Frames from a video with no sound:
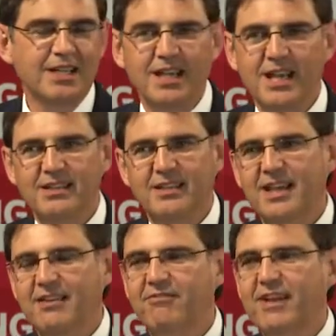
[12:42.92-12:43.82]
and
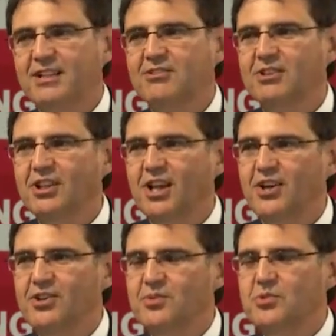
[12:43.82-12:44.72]
that factor
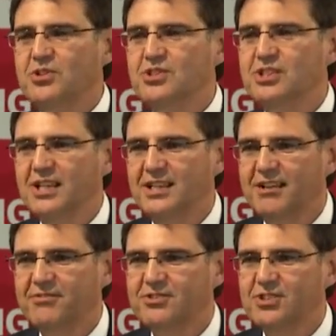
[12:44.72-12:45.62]
alone was
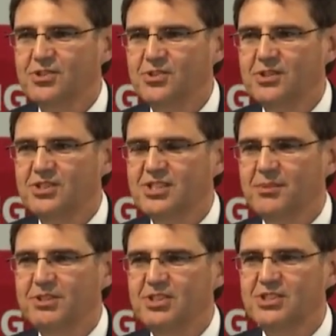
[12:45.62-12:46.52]
enough to
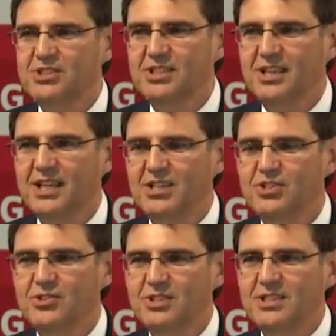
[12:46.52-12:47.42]
establish a
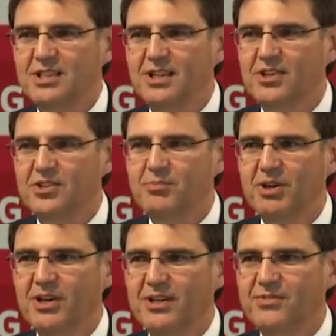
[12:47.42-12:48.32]
duty owed
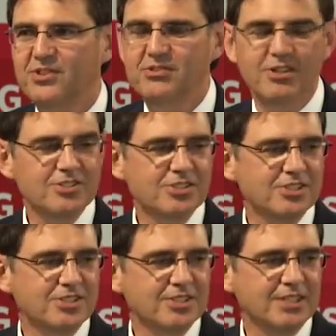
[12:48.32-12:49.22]
by the
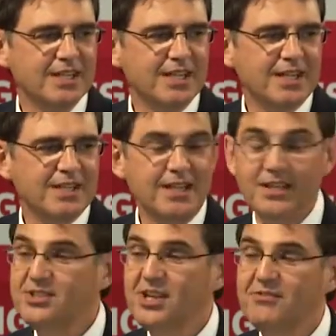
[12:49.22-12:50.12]
neurosurgeon. Now,
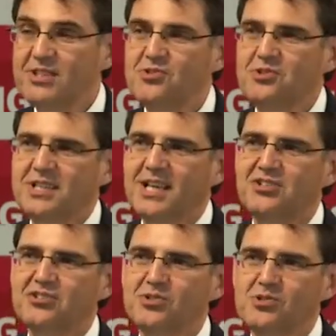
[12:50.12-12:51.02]
there's no Victorian
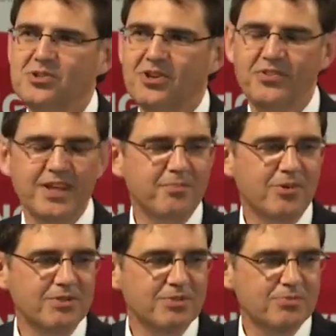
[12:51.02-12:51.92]
case law on that
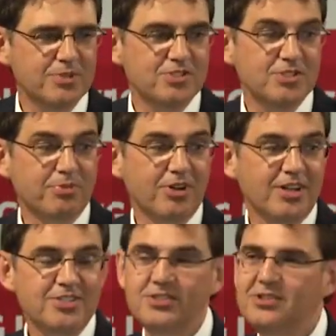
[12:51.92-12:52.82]
point, which would
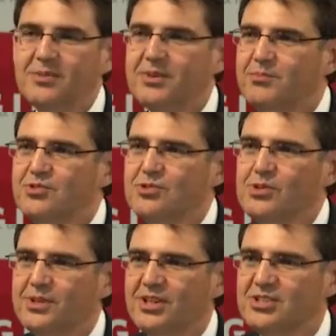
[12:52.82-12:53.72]
surprise you. I mean, I'm
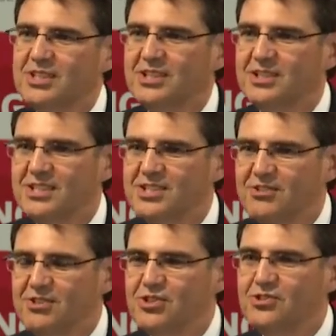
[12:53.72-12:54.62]
sure when I said that, is
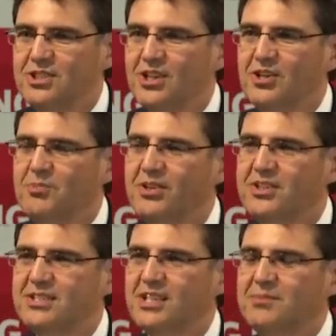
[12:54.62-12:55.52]
there a duty owed by
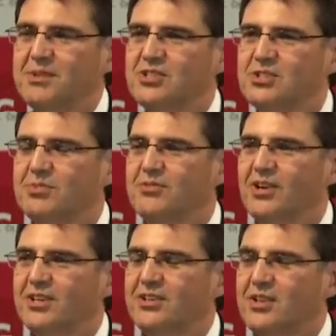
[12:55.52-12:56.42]
the telemedicine
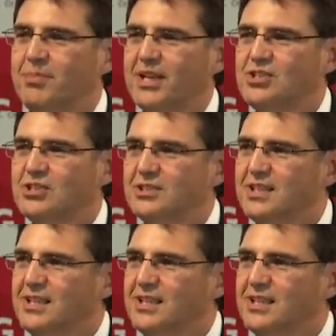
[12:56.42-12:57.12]
provider to the patient,